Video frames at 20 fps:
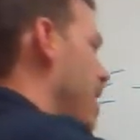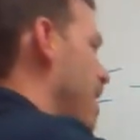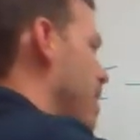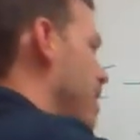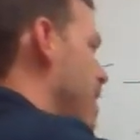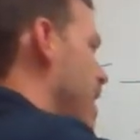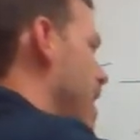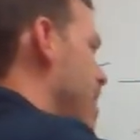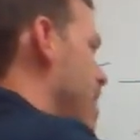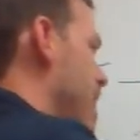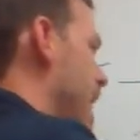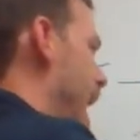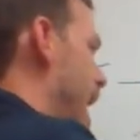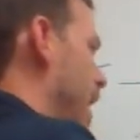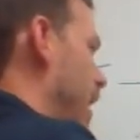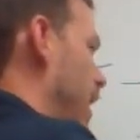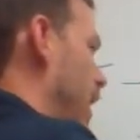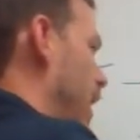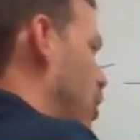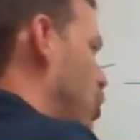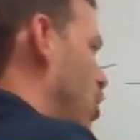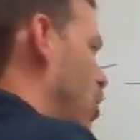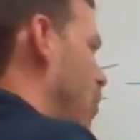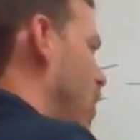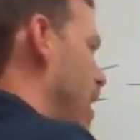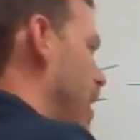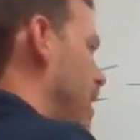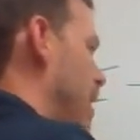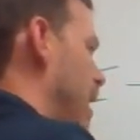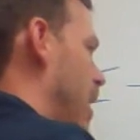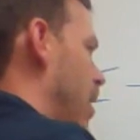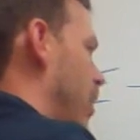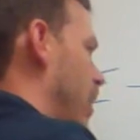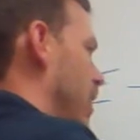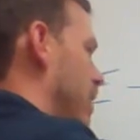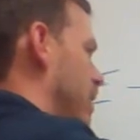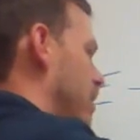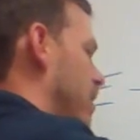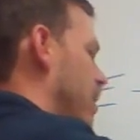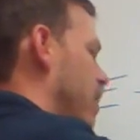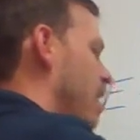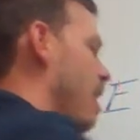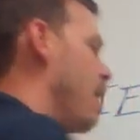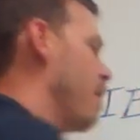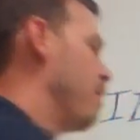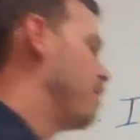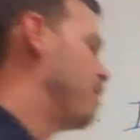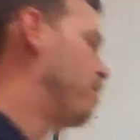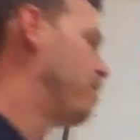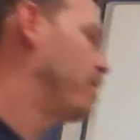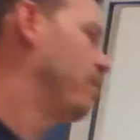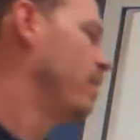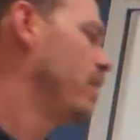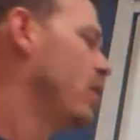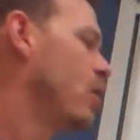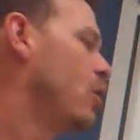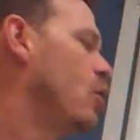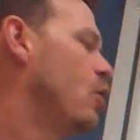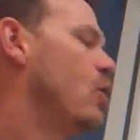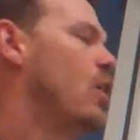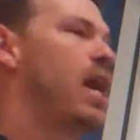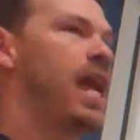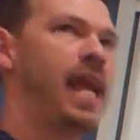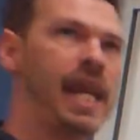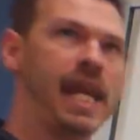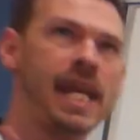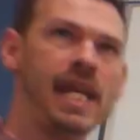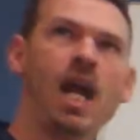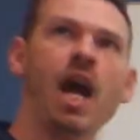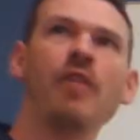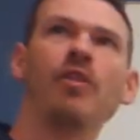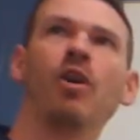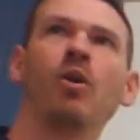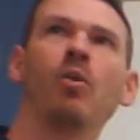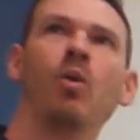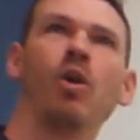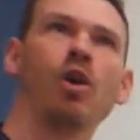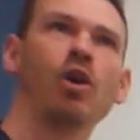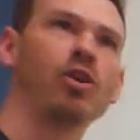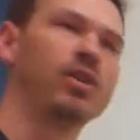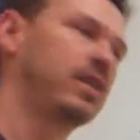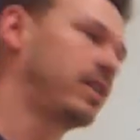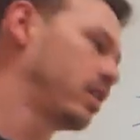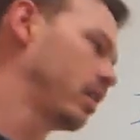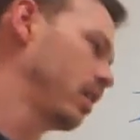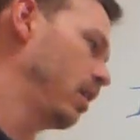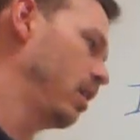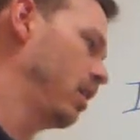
than that electron right there is. In other words,